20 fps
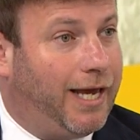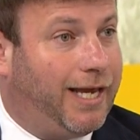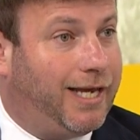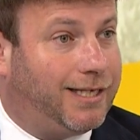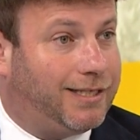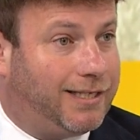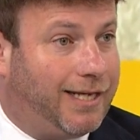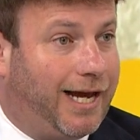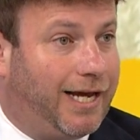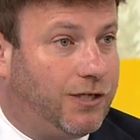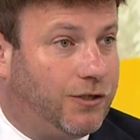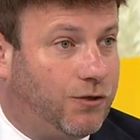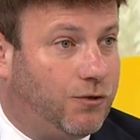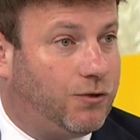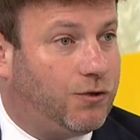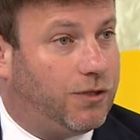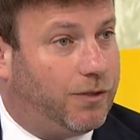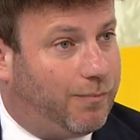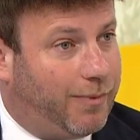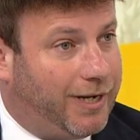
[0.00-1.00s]
is that due
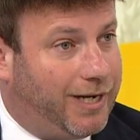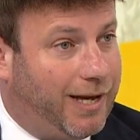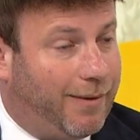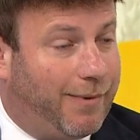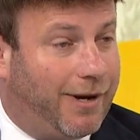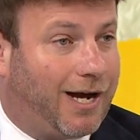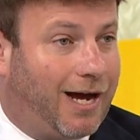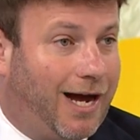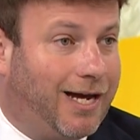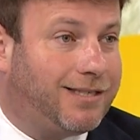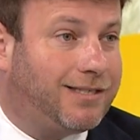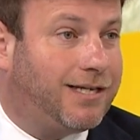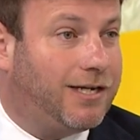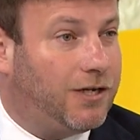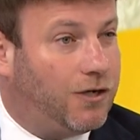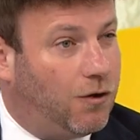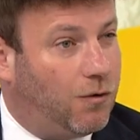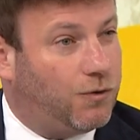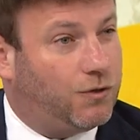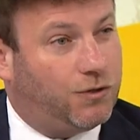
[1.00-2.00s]
to the pandemic. I said,
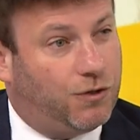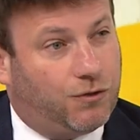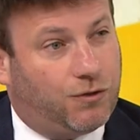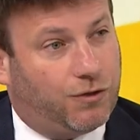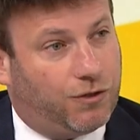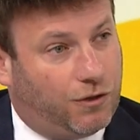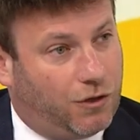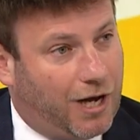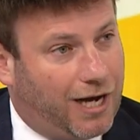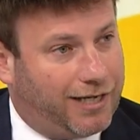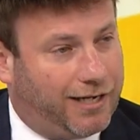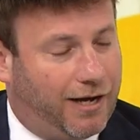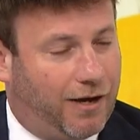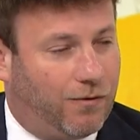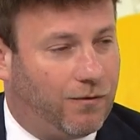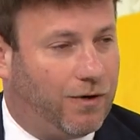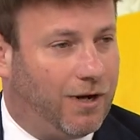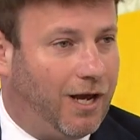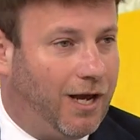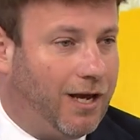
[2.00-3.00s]
no, it's due to the
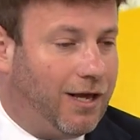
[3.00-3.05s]
lockdown.